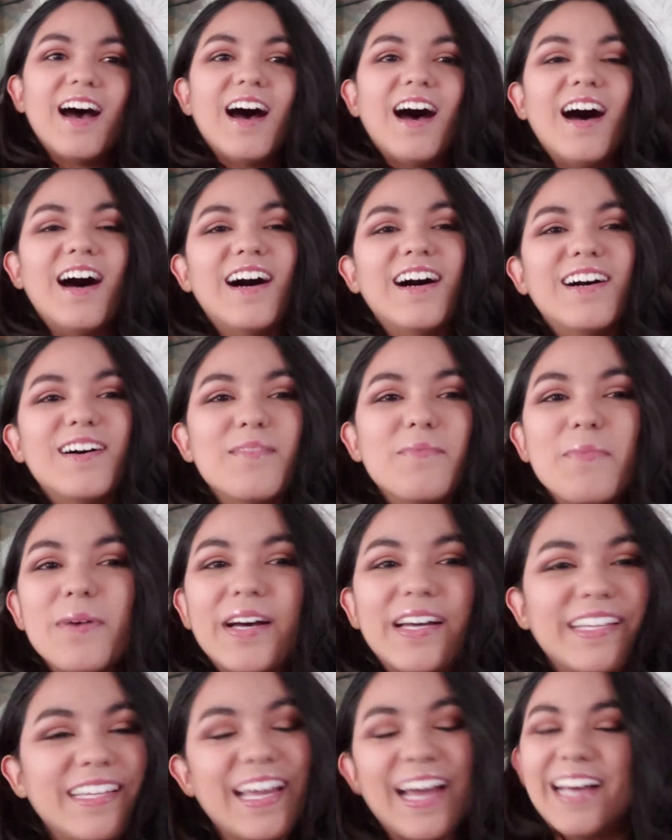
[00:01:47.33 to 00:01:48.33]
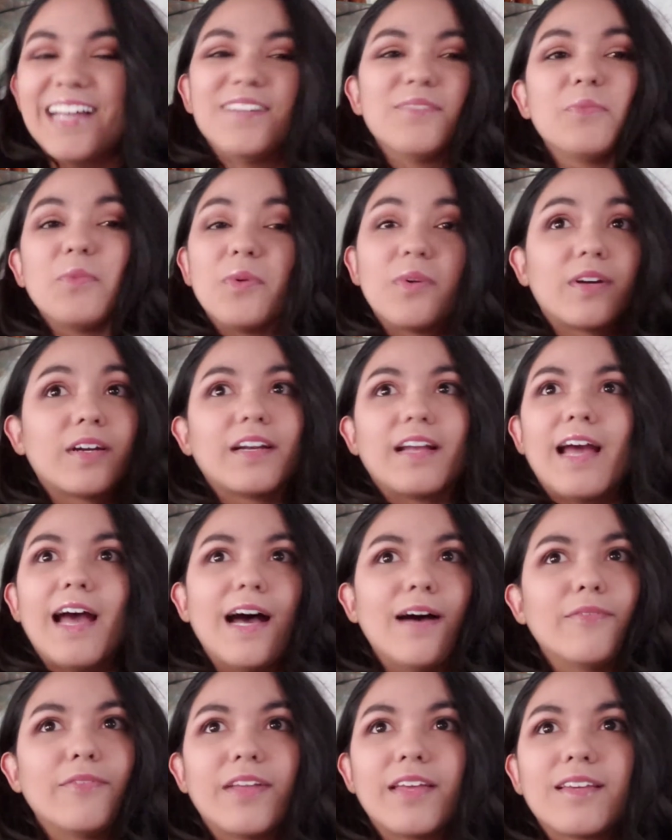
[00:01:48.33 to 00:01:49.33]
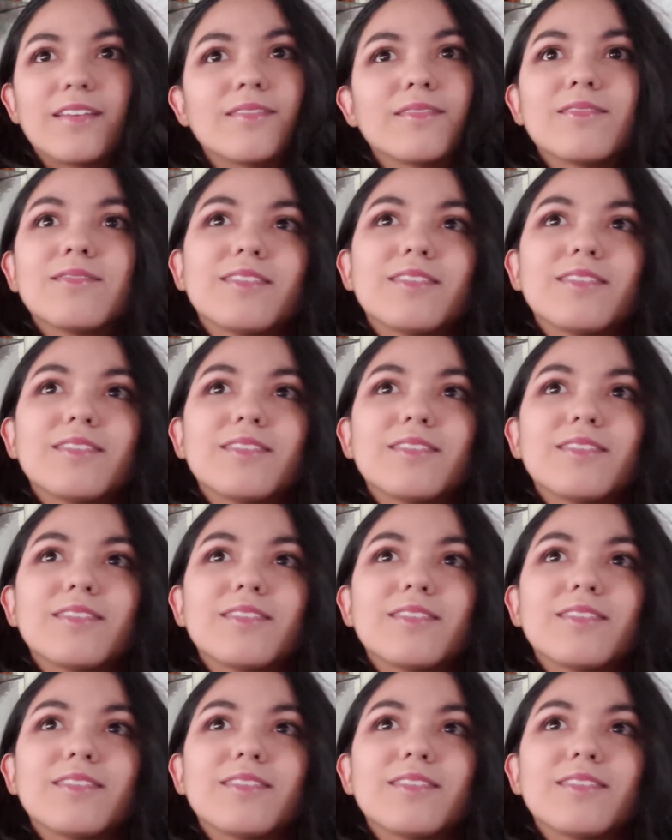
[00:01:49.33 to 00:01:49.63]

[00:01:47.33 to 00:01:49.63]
but yeah, we're gonna have like